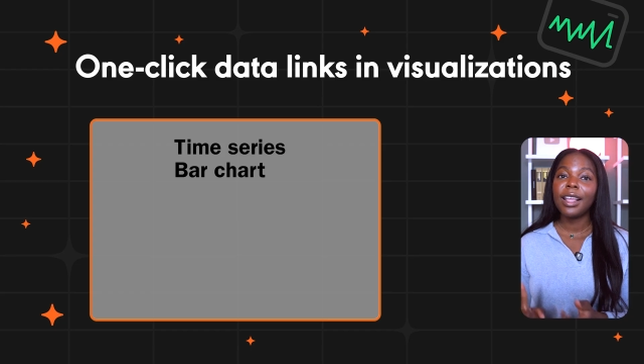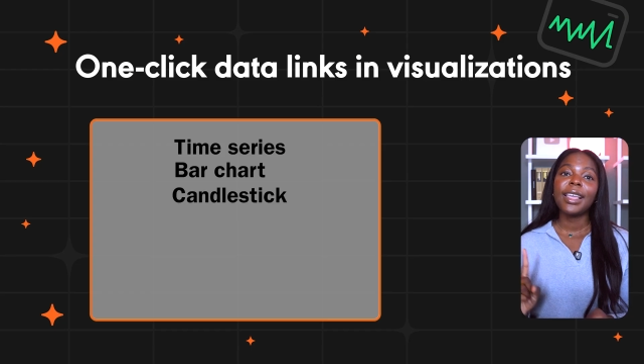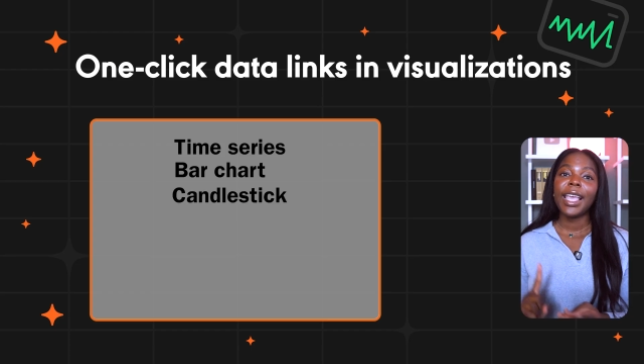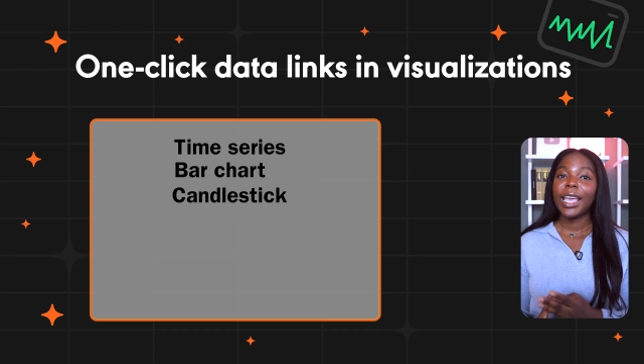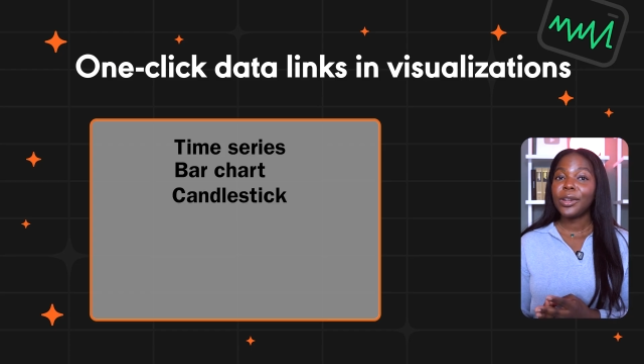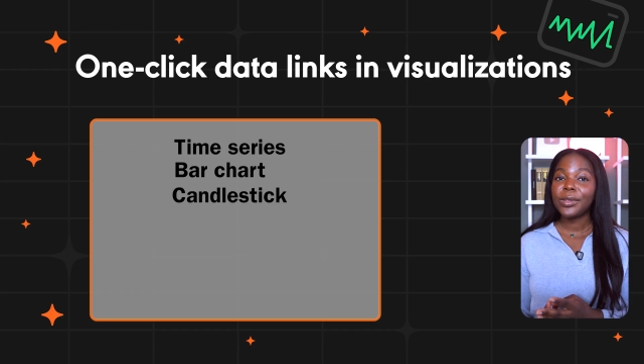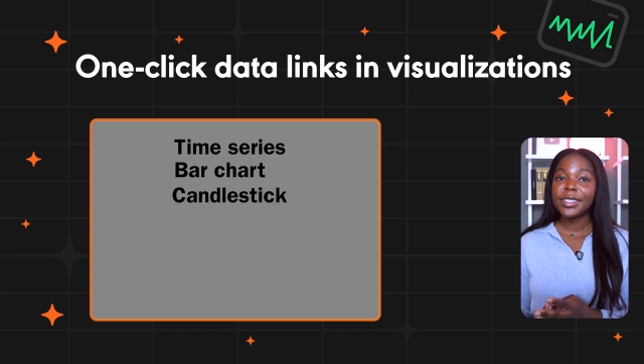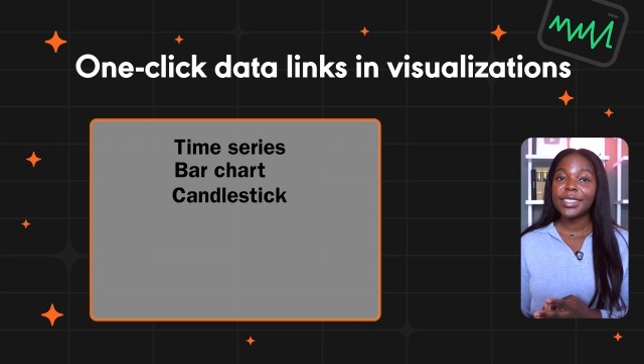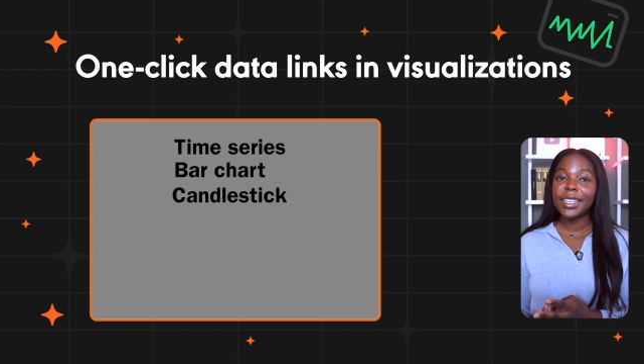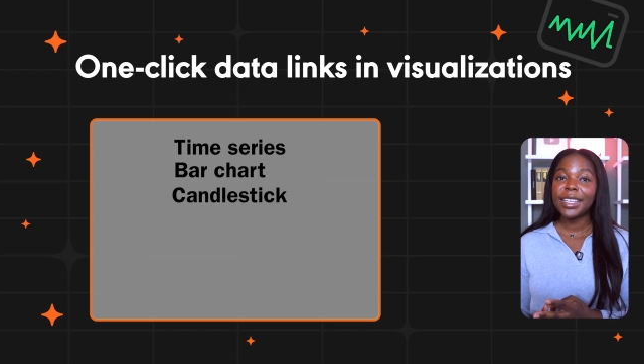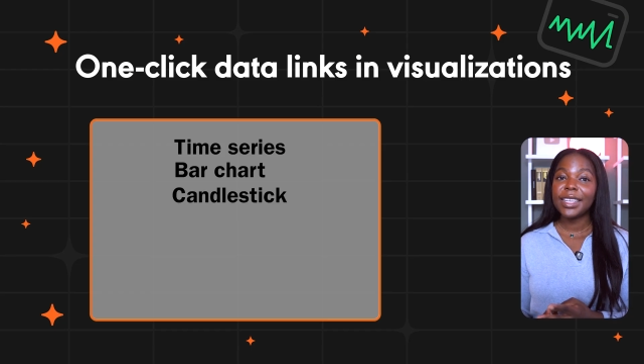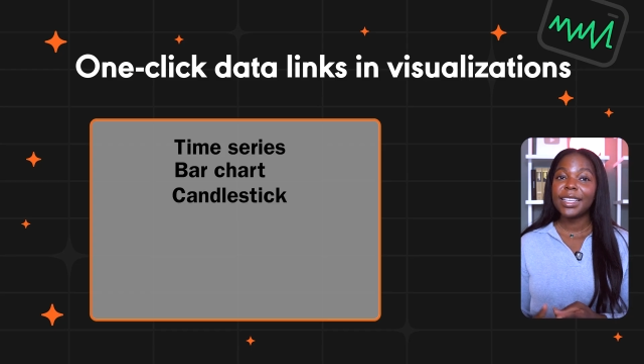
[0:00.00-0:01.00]

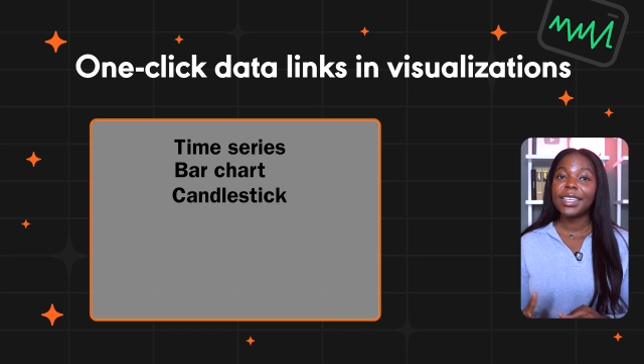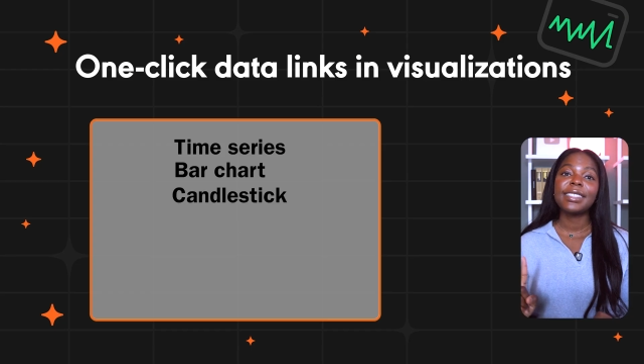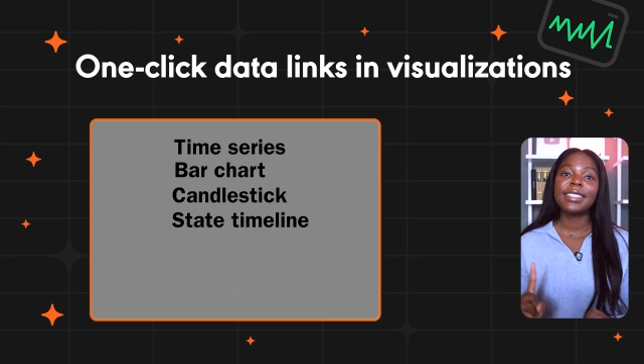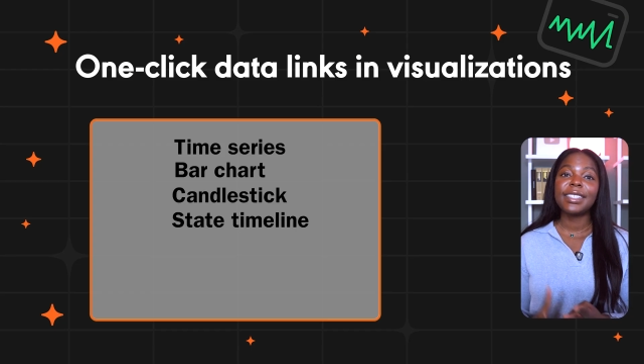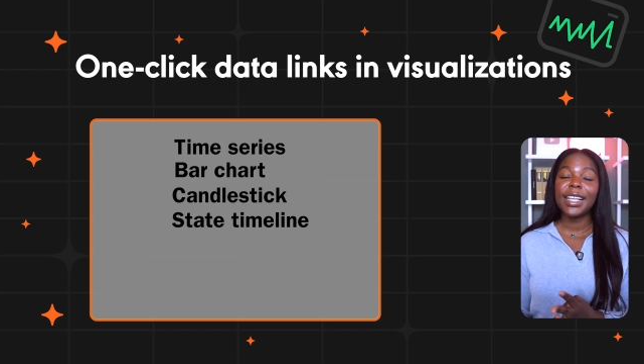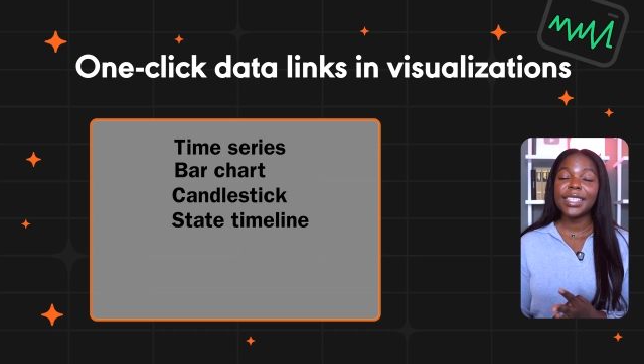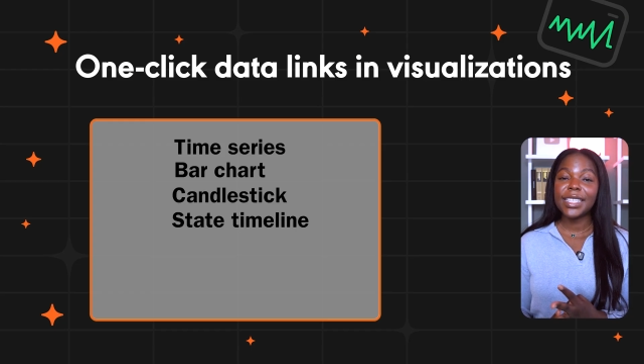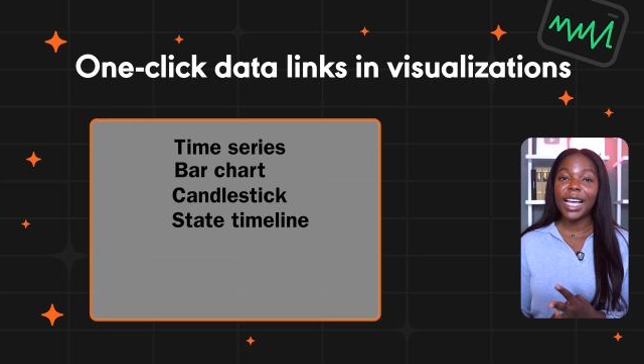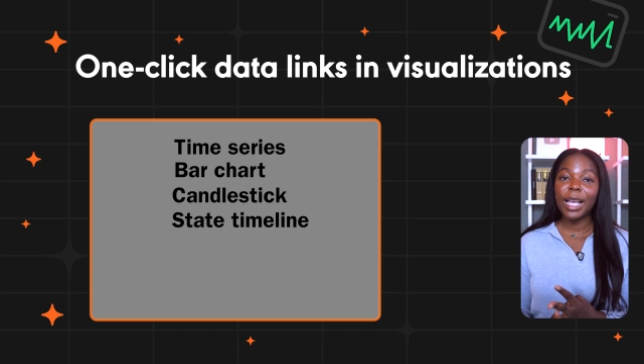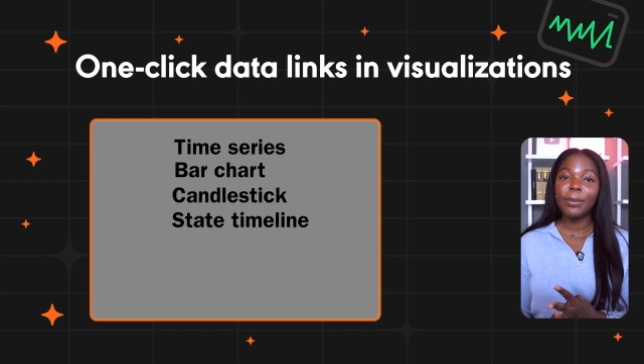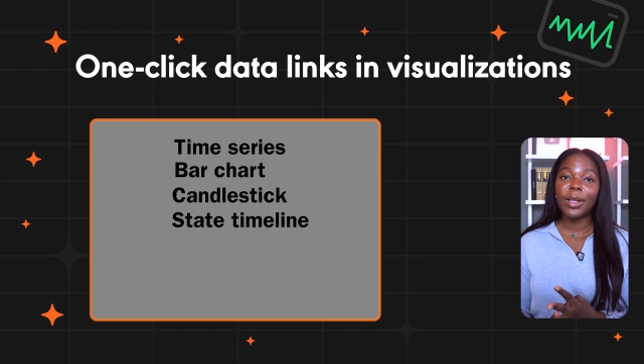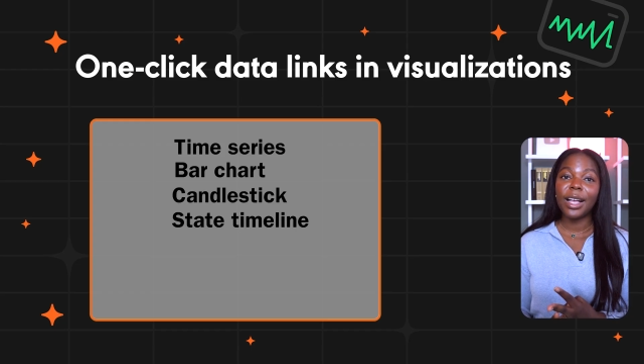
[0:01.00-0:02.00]
candlestick, state
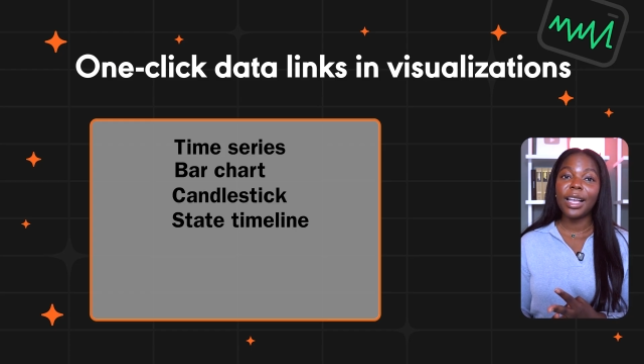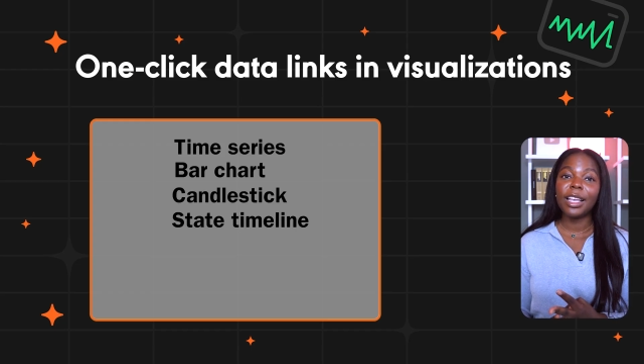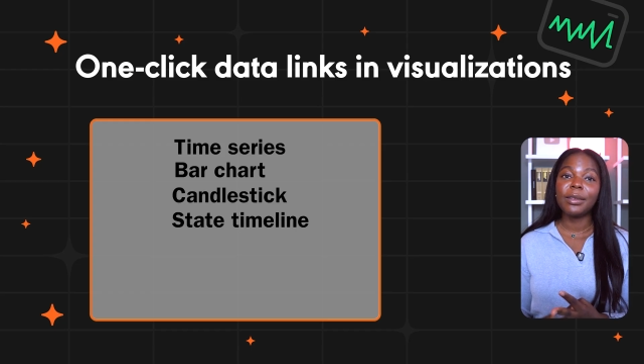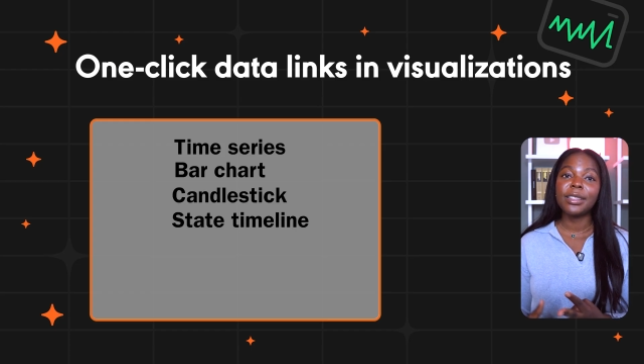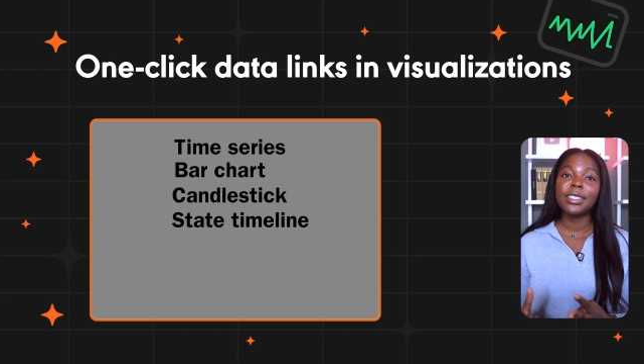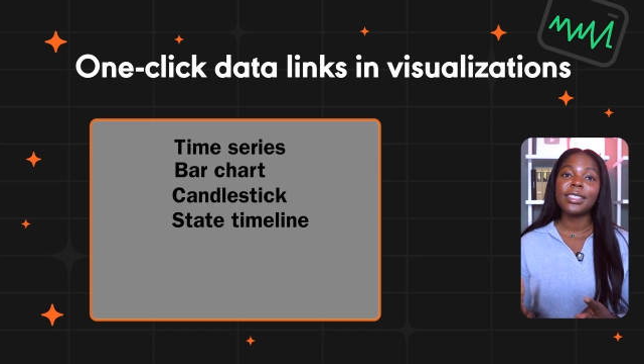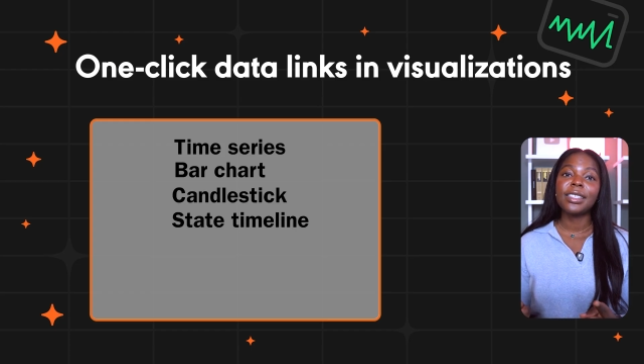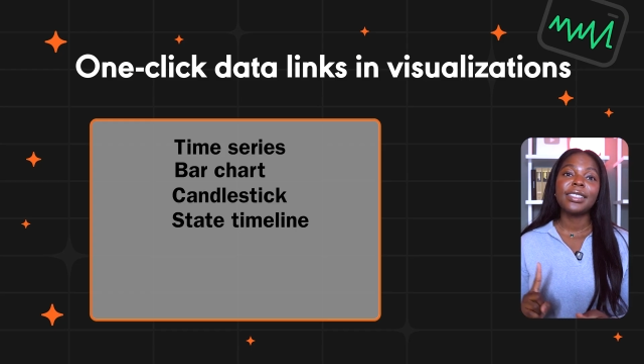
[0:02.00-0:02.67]
timelines,